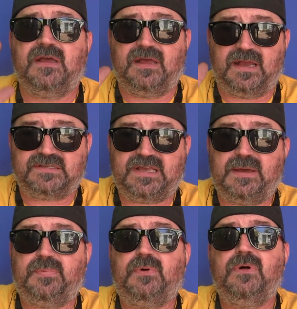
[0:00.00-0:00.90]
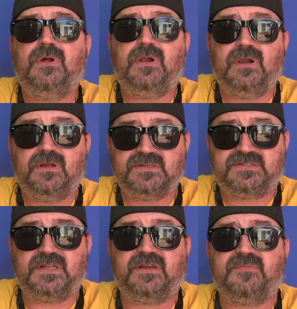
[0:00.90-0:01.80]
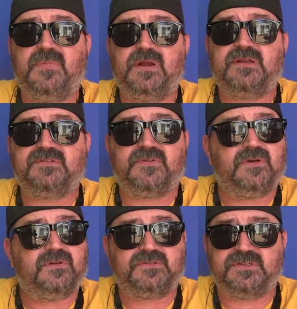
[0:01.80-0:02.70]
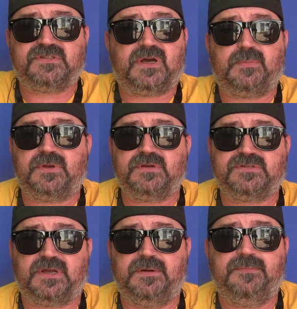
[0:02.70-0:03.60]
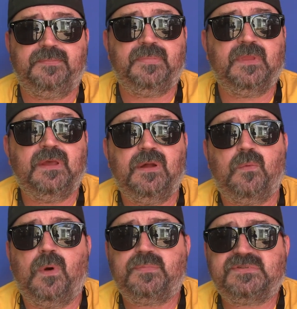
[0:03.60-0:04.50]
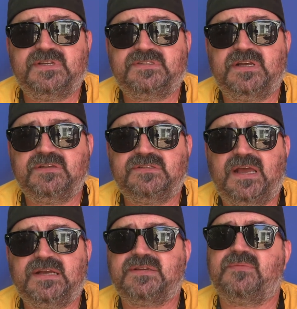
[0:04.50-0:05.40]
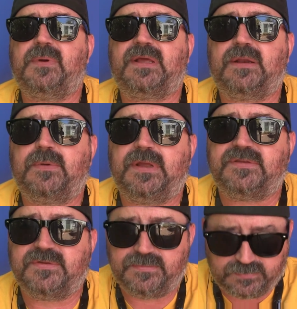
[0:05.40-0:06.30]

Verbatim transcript: Example, City of Marysville just a couple years ago. 1% sales tax, everybody get a raise.